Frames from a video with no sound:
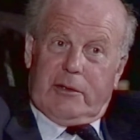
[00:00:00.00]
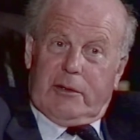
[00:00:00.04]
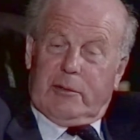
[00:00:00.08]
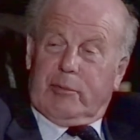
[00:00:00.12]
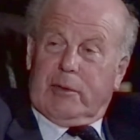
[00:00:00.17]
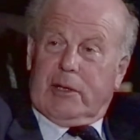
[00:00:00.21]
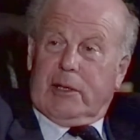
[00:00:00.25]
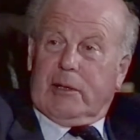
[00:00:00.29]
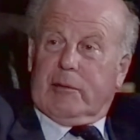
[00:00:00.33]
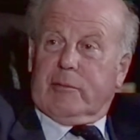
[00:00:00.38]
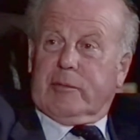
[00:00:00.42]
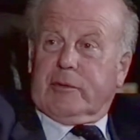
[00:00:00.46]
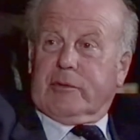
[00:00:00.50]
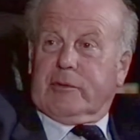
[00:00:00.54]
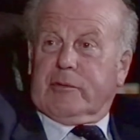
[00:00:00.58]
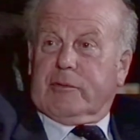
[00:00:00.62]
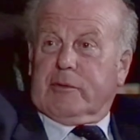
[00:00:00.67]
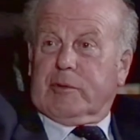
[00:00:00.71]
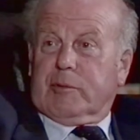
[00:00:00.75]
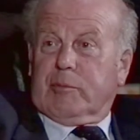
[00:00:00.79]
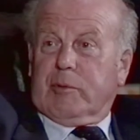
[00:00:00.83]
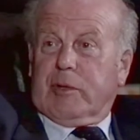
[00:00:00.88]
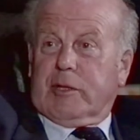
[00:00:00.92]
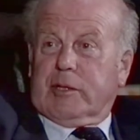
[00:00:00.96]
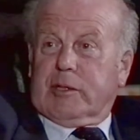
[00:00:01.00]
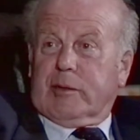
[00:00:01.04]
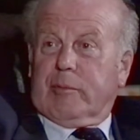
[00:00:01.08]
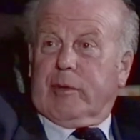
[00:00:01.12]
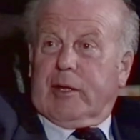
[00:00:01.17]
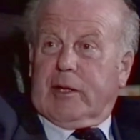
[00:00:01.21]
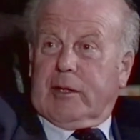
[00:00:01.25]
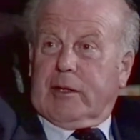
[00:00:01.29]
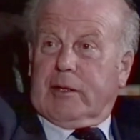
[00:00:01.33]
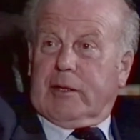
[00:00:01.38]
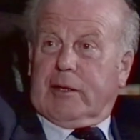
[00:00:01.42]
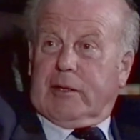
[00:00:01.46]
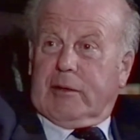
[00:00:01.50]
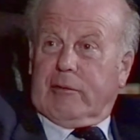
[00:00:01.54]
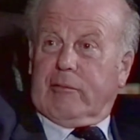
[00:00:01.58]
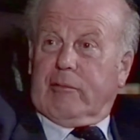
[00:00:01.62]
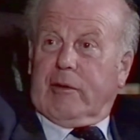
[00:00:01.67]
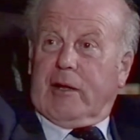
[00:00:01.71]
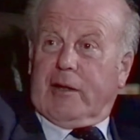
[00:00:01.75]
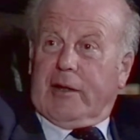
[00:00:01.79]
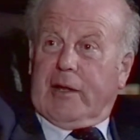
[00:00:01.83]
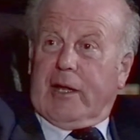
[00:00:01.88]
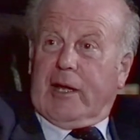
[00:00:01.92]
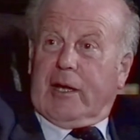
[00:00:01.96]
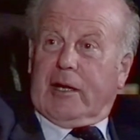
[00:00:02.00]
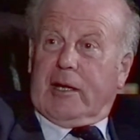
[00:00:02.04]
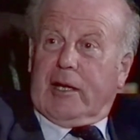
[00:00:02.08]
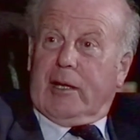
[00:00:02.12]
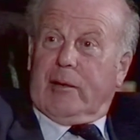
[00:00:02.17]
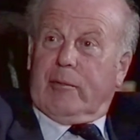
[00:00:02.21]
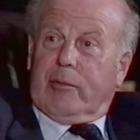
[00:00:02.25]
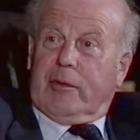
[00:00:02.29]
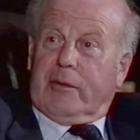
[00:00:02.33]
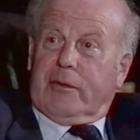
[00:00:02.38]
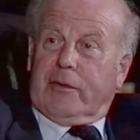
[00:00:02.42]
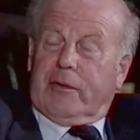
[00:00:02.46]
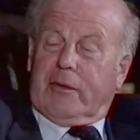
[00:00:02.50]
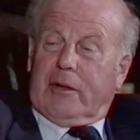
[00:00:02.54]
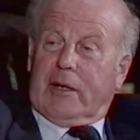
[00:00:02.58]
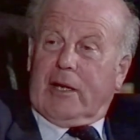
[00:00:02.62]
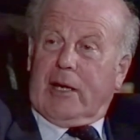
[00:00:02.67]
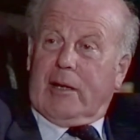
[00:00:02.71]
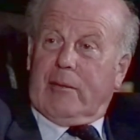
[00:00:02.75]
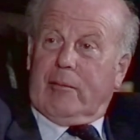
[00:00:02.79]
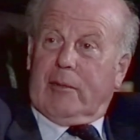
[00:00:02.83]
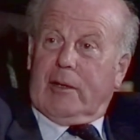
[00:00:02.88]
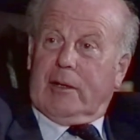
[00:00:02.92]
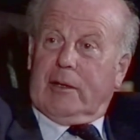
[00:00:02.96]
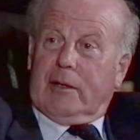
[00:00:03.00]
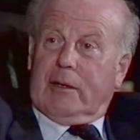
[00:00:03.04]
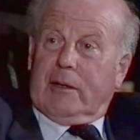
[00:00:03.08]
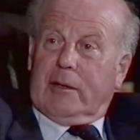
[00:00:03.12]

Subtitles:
department's responsibility to run that cable to the camera.